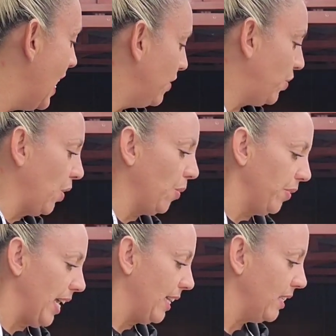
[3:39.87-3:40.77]
So
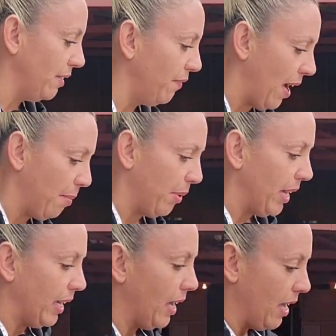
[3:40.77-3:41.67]
that's the
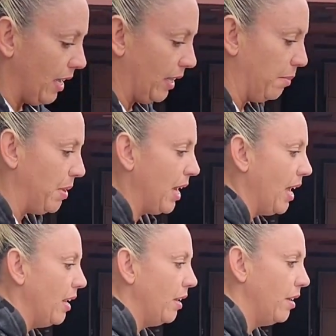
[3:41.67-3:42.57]
fabric. Let me
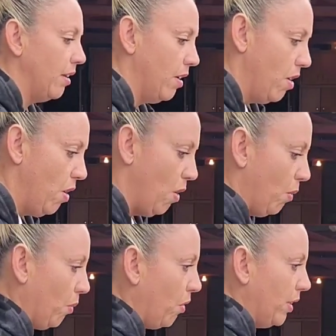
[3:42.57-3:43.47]
kind of
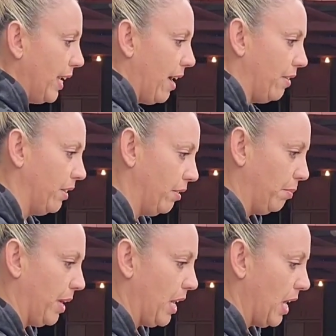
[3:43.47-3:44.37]
roll it out a little
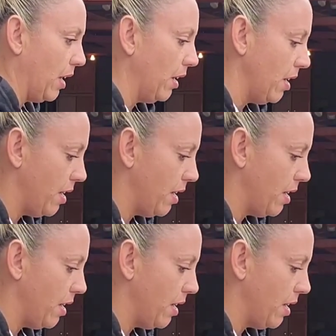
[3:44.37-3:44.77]
bit here.